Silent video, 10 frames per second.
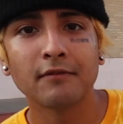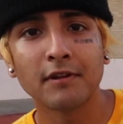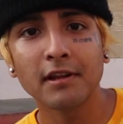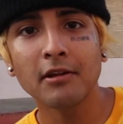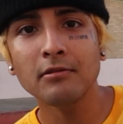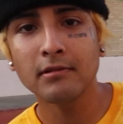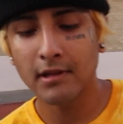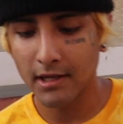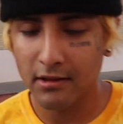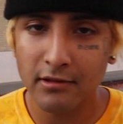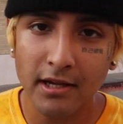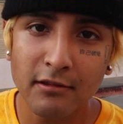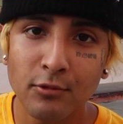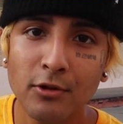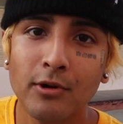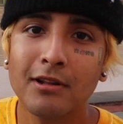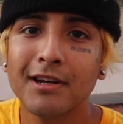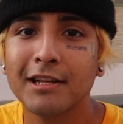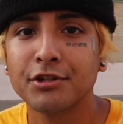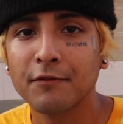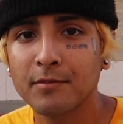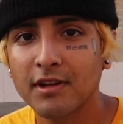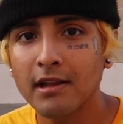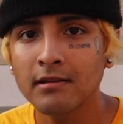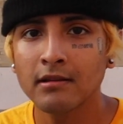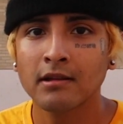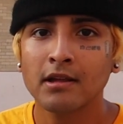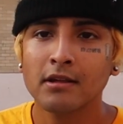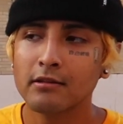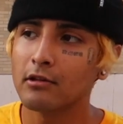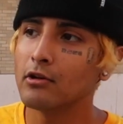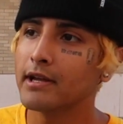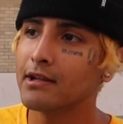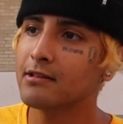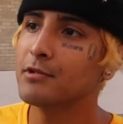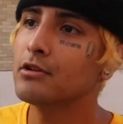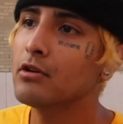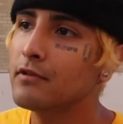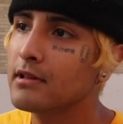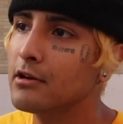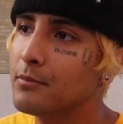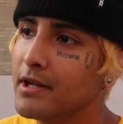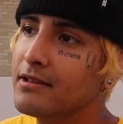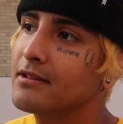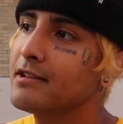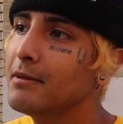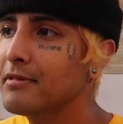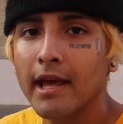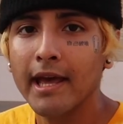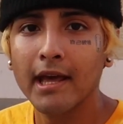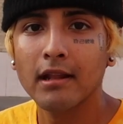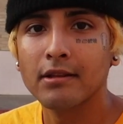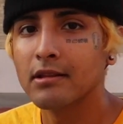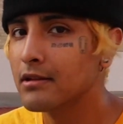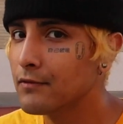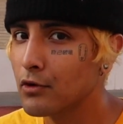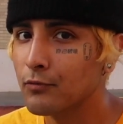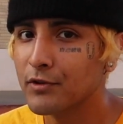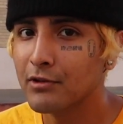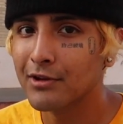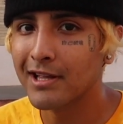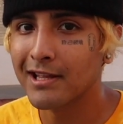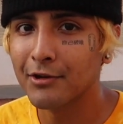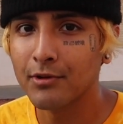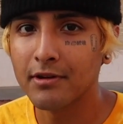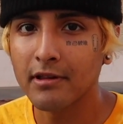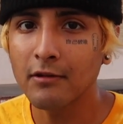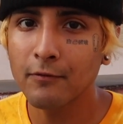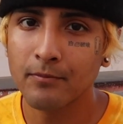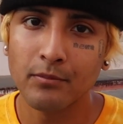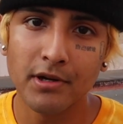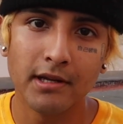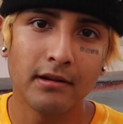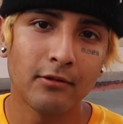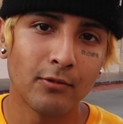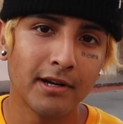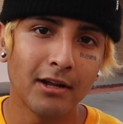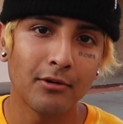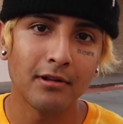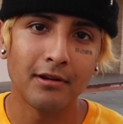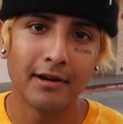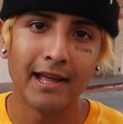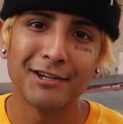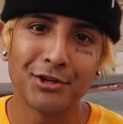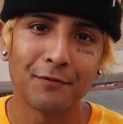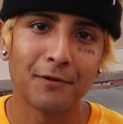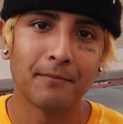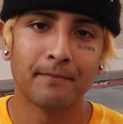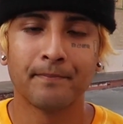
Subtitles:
on the video. I guess you guys really want to learn how to tray flip today. So I guess I'm going to go over the little basic steps and let's see if hopefully you learn how to do it yourself. But right now we're going to learn how to tray flip.